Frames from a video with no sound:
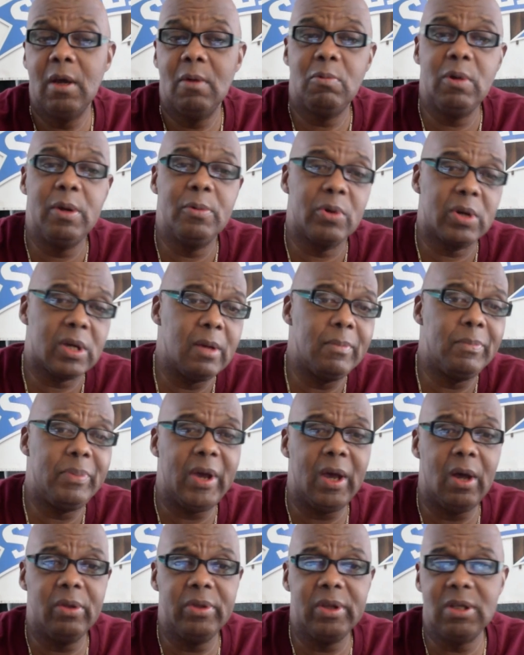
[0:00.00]
We were
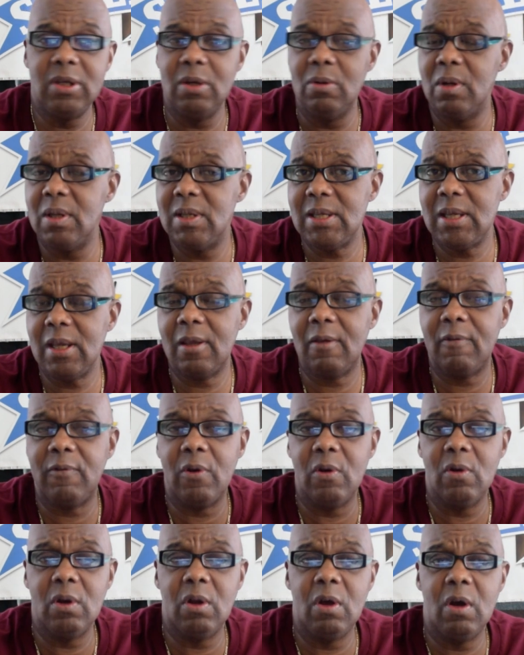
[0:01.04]
compelled to do it 6
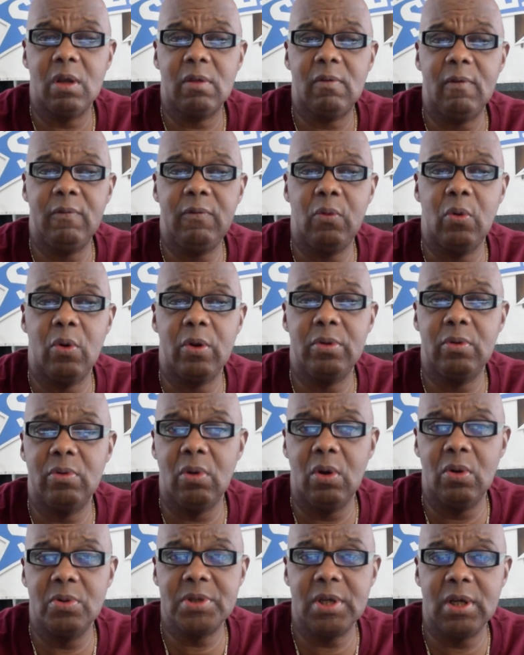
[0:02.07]
furlongs with
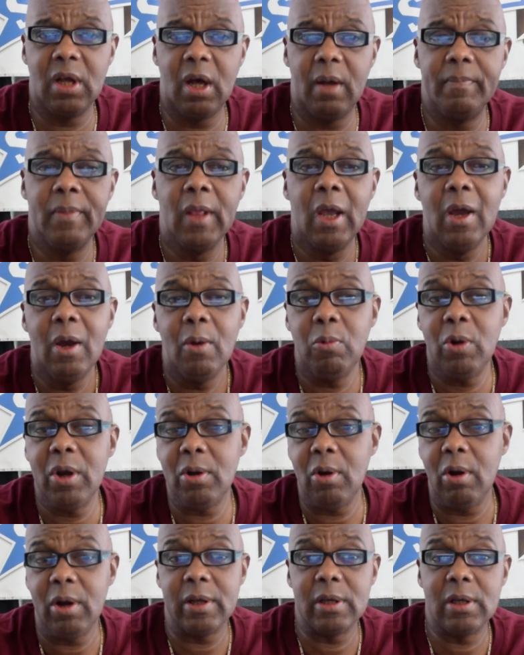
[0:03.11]
4-year-olds and up. We're
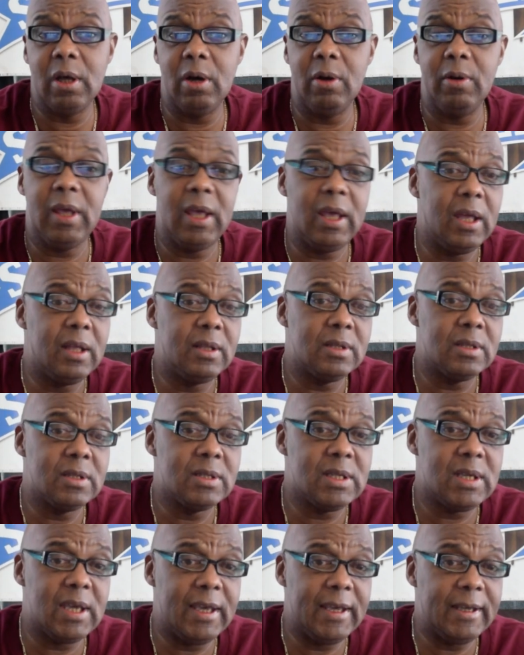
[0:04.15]
going to go ahead
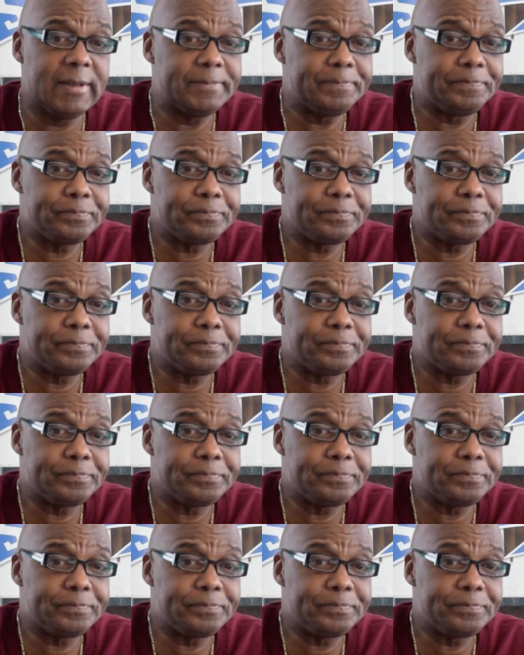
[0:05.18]
and take